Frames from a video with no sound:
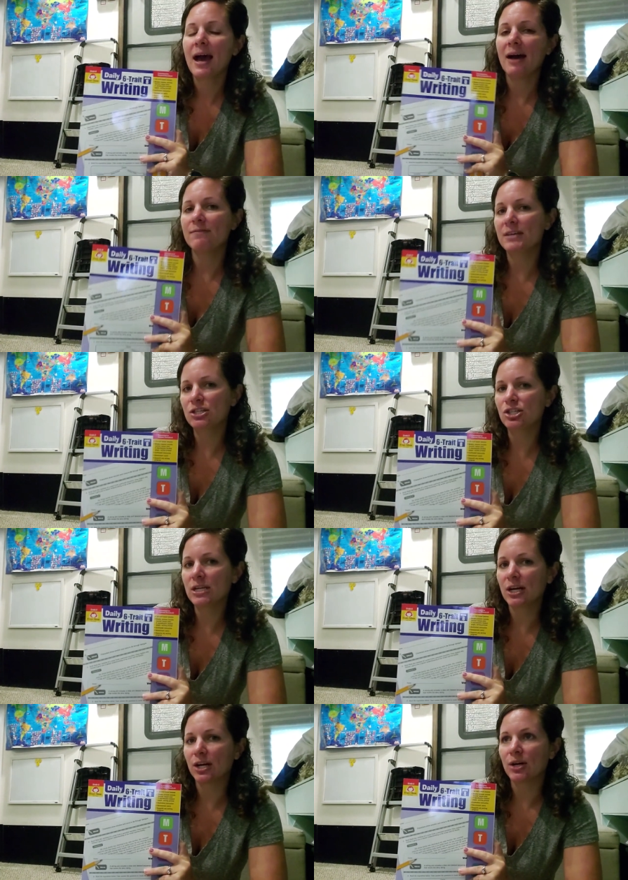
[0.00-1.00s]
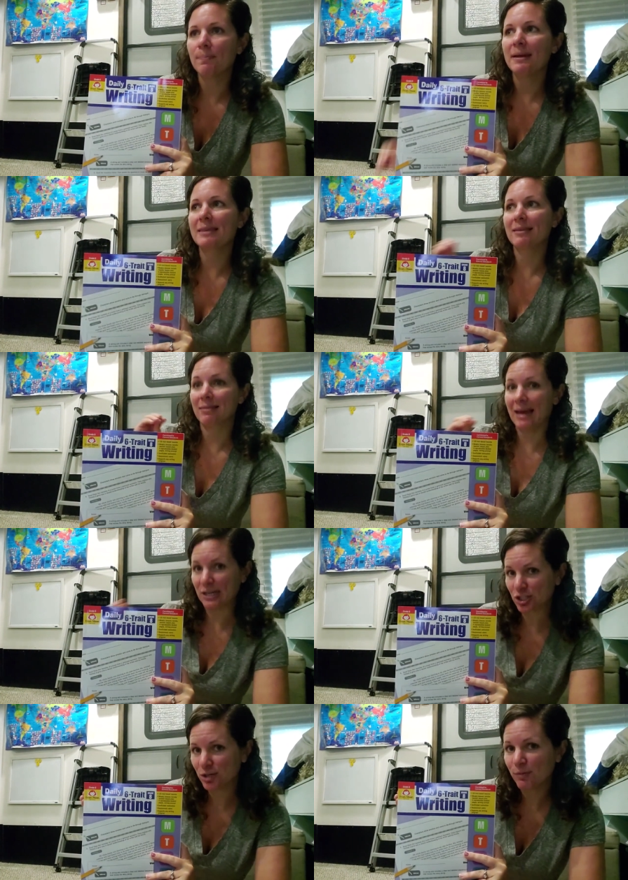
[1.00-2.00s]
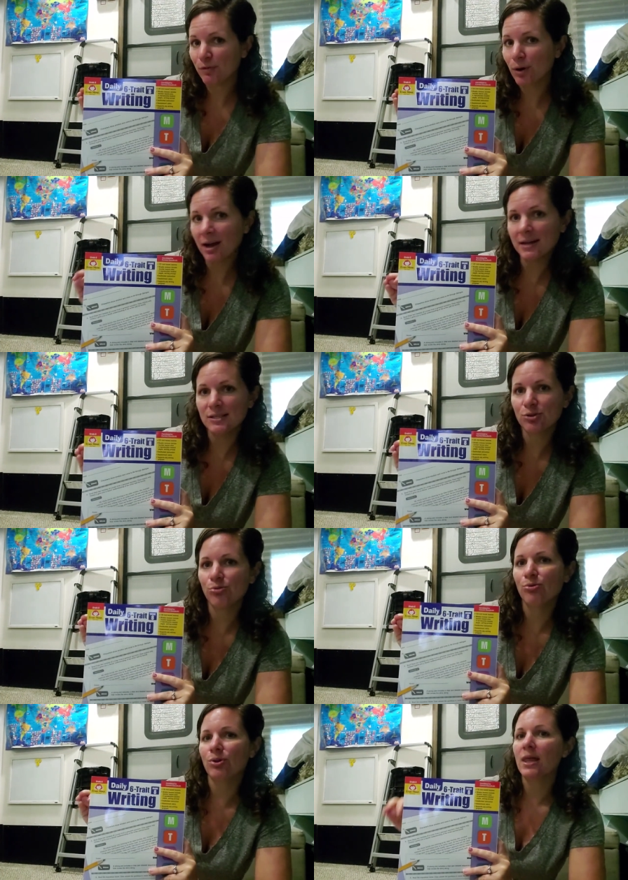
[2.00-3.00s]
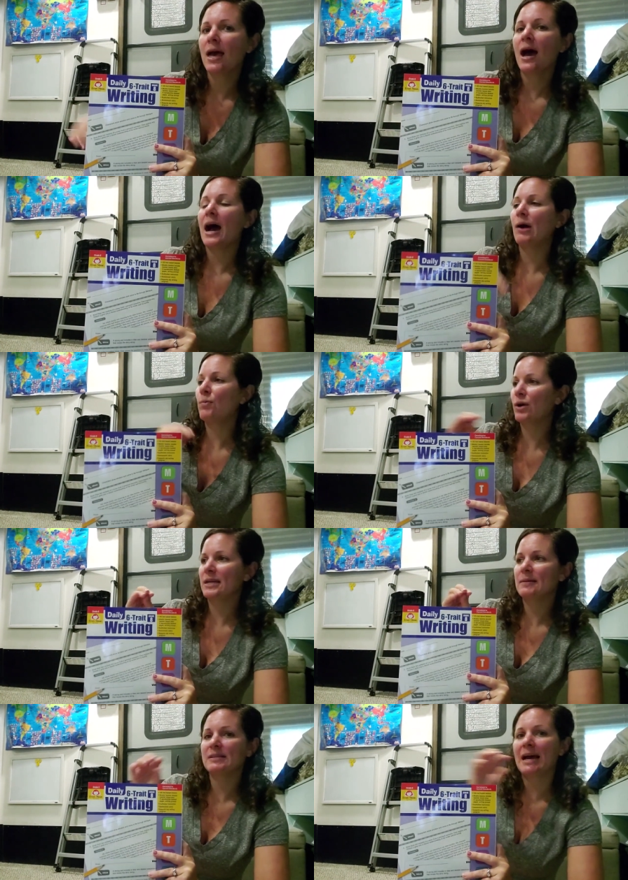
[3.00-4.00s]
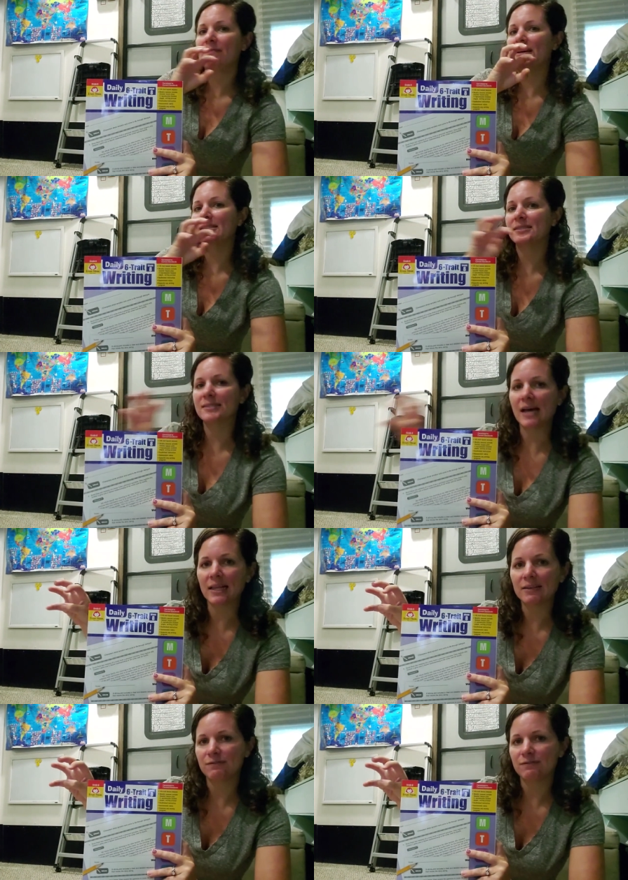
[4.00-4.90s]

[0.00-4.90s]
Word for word: of this year, being the last year before high school. I want him to have that solid